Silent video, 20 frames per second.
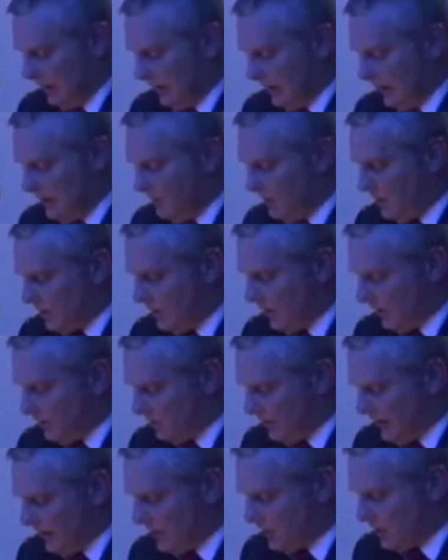I want to
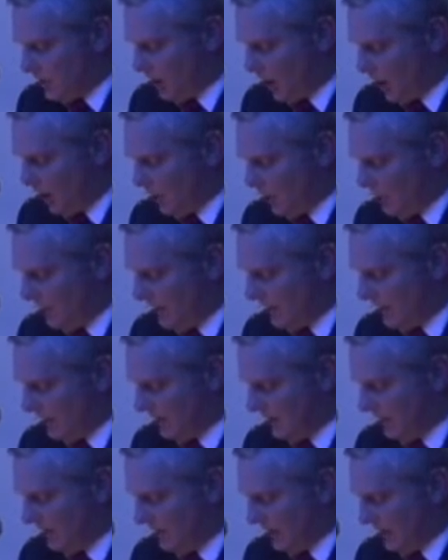address how we can
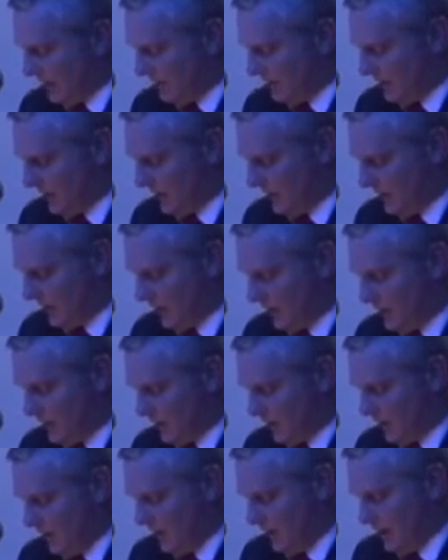develop and
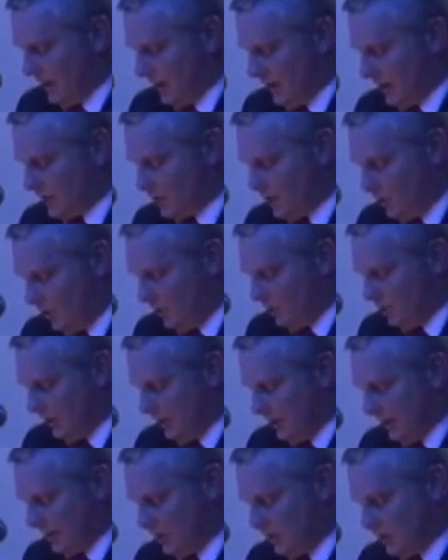nurture this new
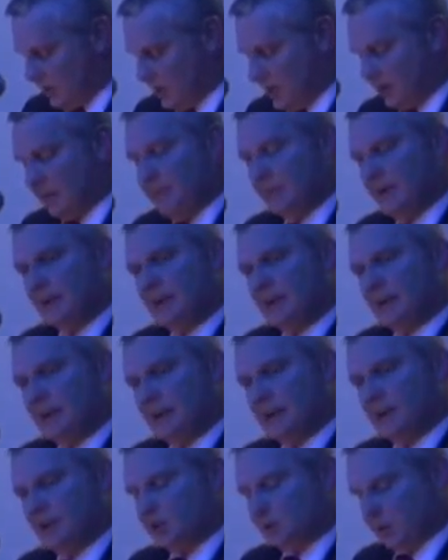relationship
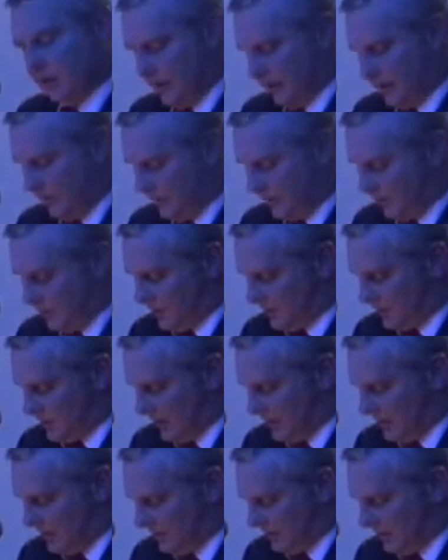in the 21st
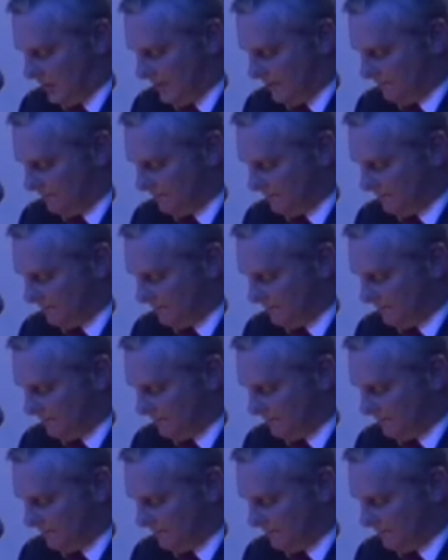century.